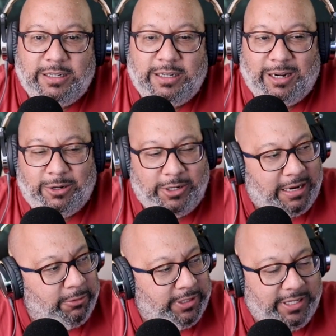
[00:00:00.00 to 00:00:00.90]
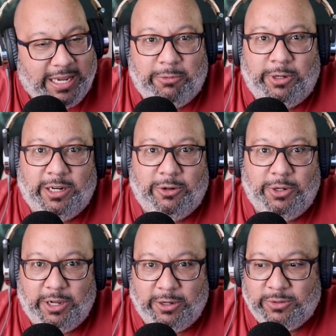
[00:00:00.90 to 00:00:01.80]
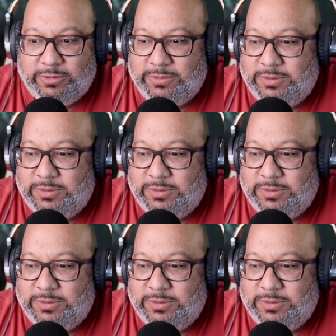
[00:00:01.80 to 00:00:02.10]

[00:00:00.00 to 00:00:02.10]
I really don't know.